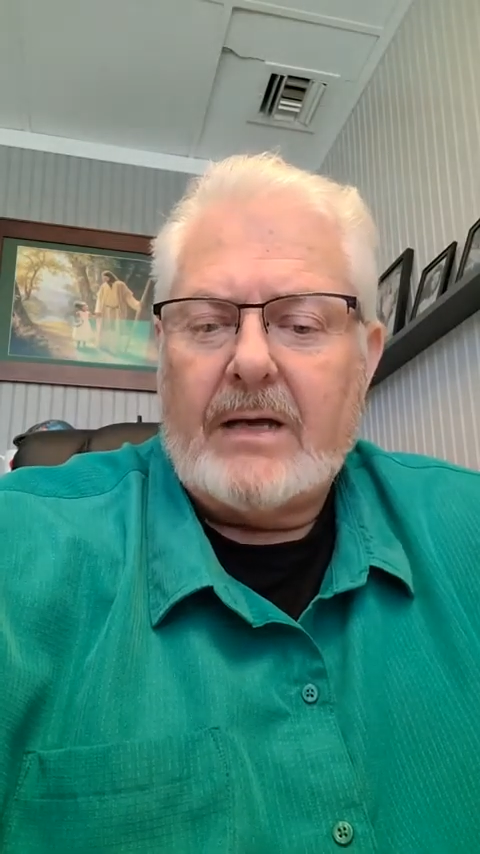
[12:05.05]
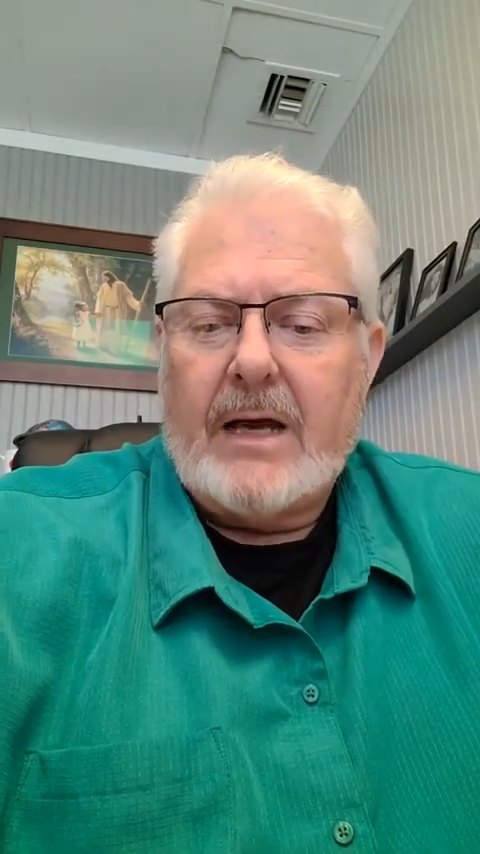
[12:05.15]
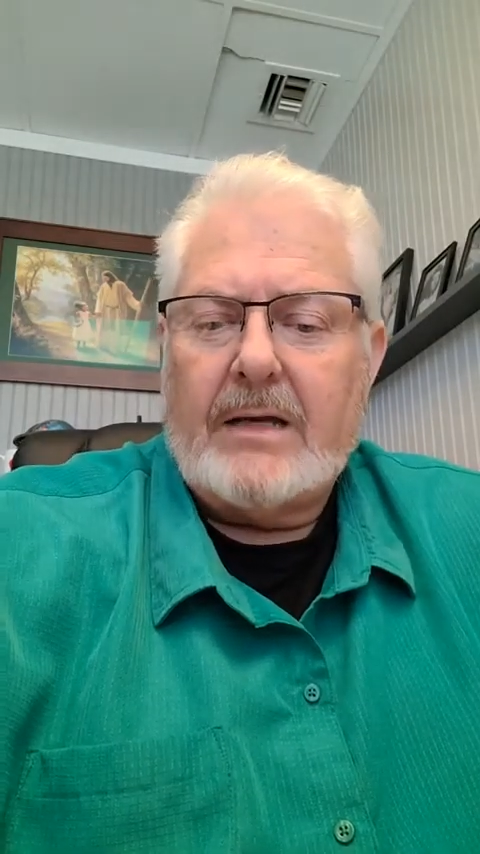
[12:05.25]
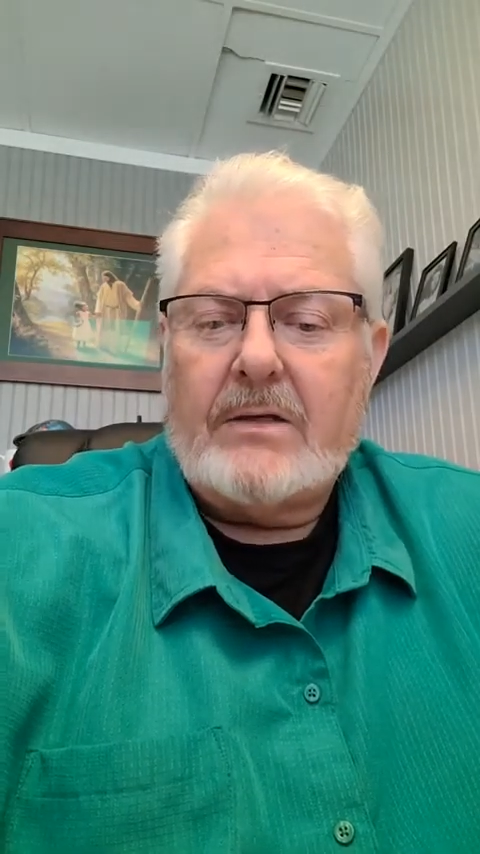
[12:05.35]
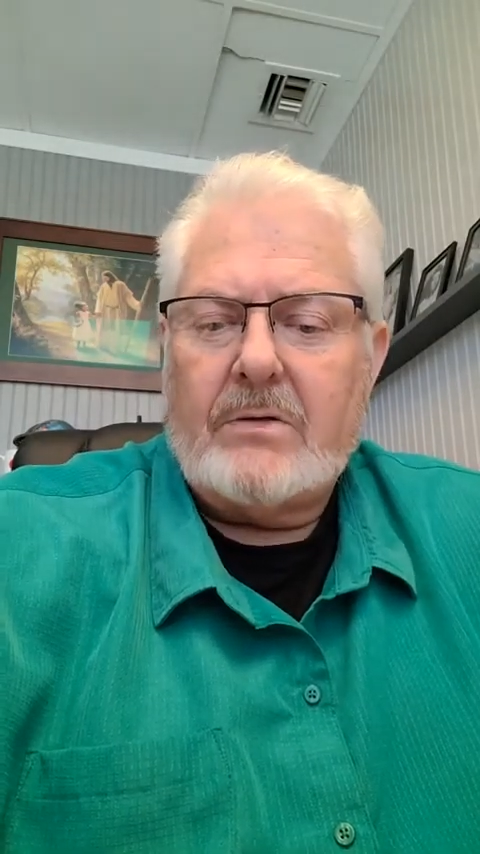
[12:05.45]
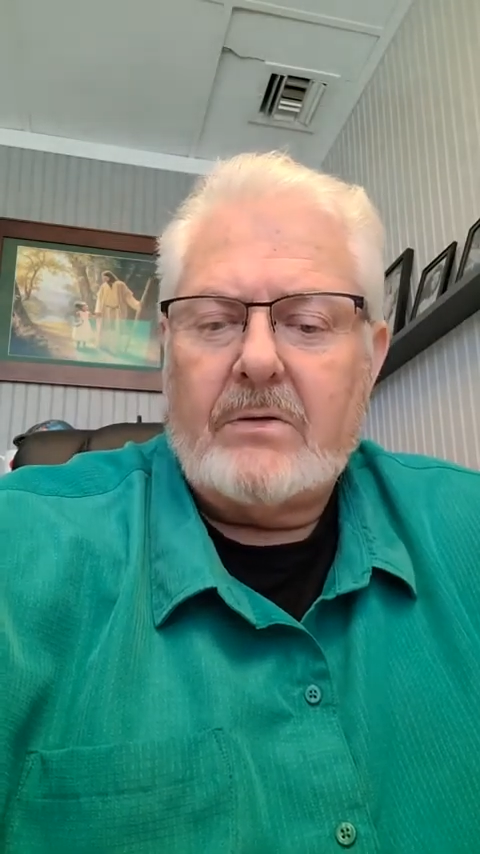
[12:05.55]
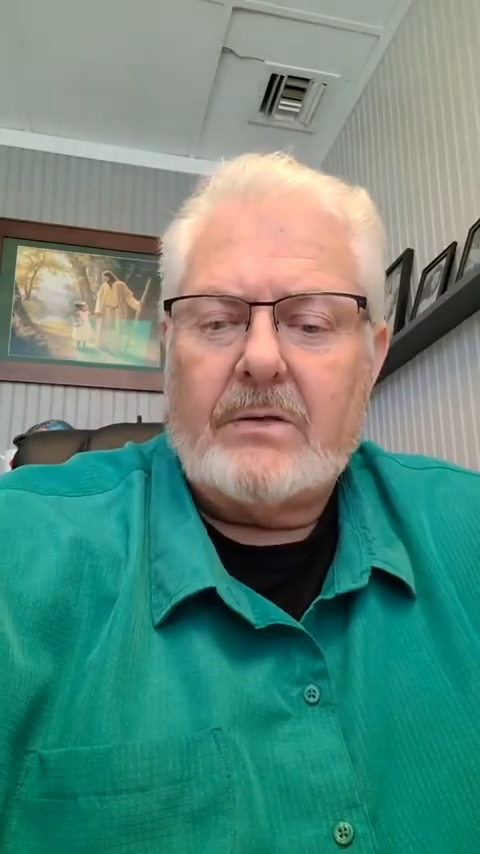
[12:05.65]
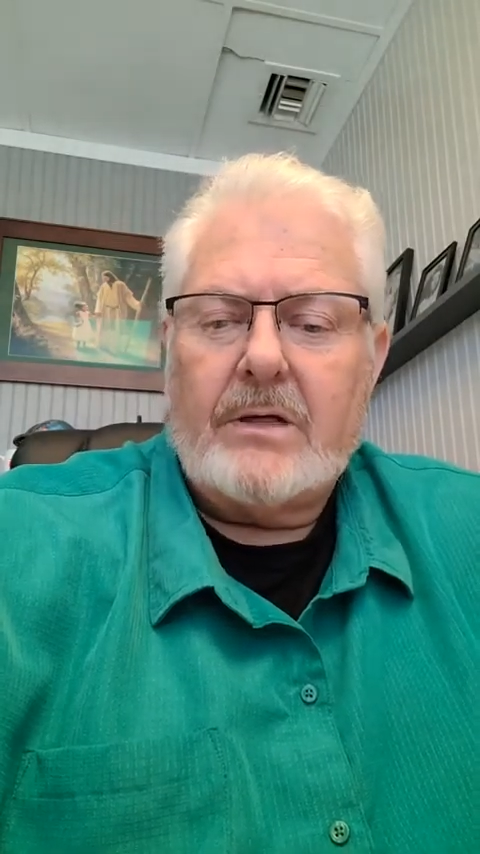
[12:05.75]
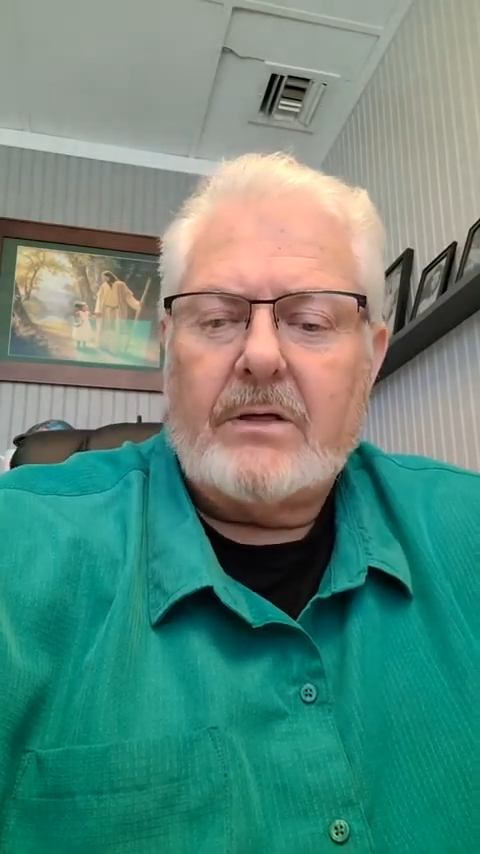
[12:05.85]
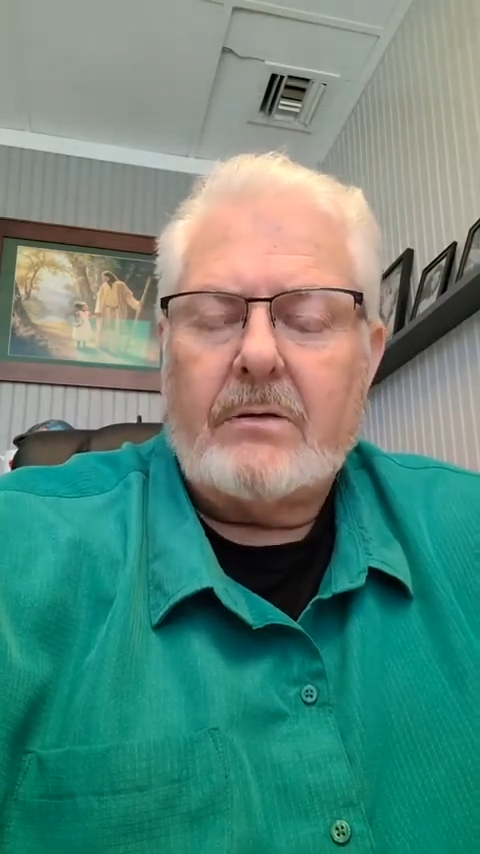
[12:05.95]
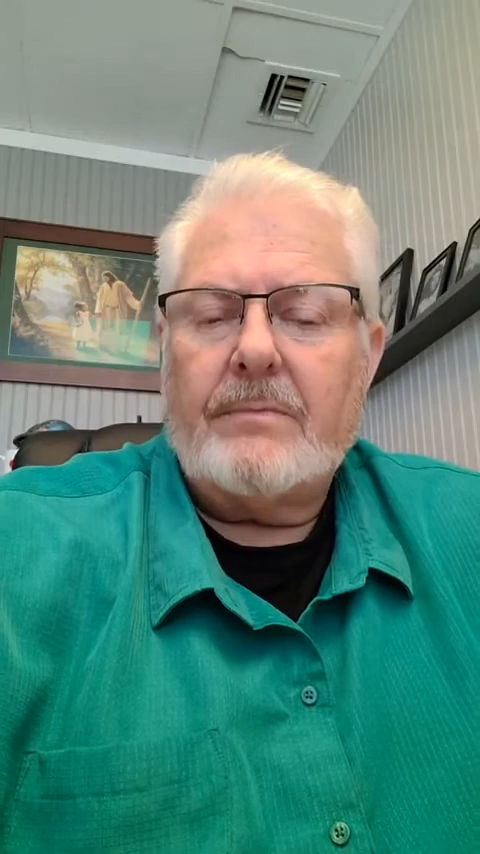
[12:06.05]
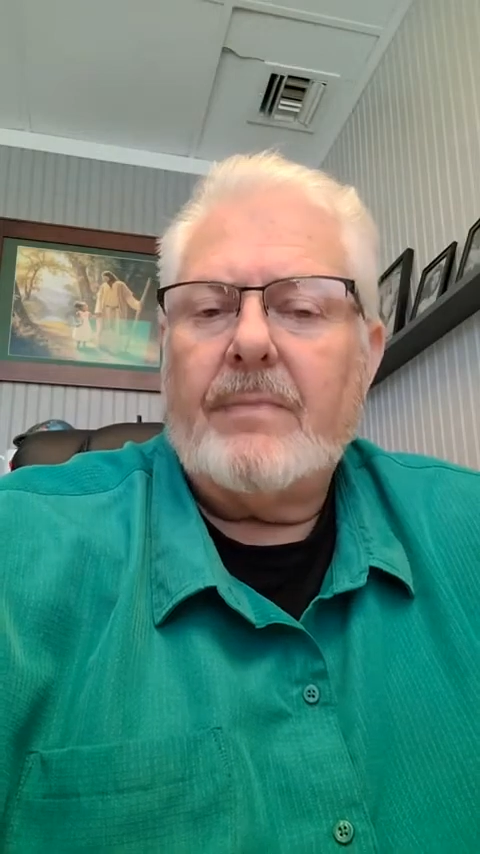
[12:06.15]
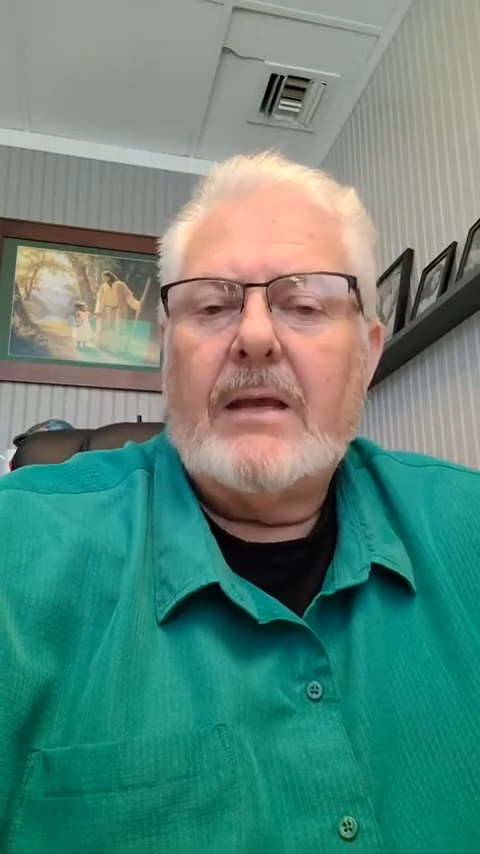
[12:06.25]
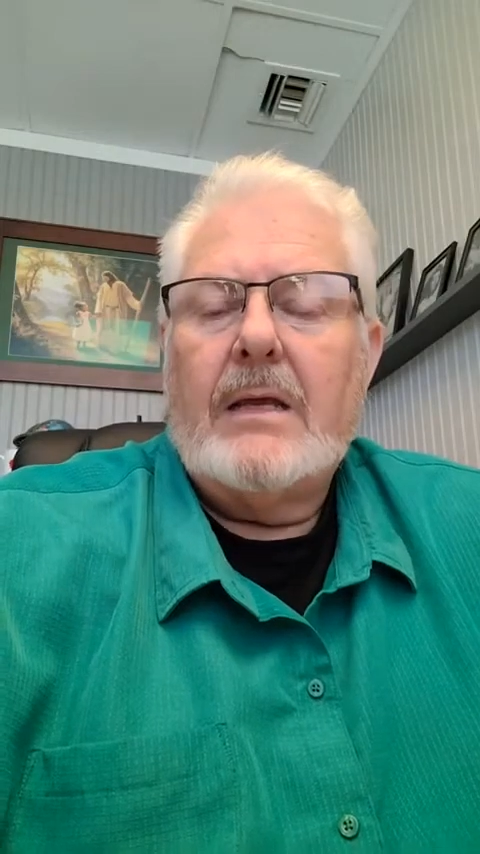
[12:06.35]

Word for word: how you doing, kiddo?